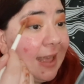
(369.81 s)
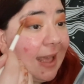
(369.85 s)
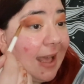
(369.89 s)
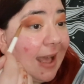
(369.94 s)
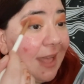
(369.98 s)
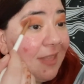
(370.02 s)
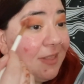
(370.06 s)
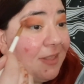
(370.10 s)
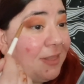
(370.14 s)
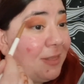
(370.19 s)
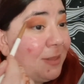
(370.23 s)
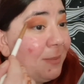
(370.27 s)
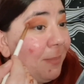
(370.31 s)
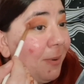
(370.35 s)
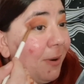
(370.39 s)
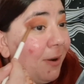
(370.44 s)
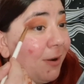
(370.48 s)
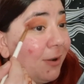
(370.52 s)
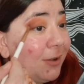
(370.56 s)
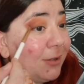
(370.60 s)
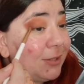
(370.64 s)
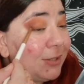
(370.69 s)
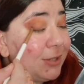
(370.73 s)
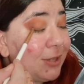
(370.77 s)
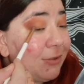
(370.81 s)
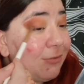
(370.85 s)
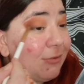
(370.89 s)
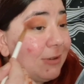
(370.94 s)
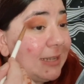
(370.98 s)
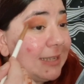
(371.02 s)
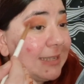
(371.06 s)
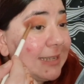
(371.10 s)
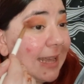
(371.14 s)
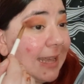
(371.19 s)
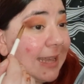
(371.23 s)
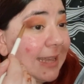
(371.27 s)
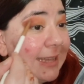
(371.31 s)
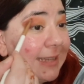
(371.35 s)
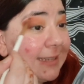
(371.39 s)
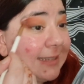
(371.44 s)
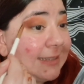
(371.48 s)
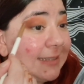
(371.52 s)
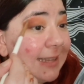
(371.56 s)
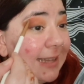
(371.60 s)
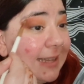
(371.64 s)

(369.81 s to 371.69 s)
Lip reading: and then the past 3 days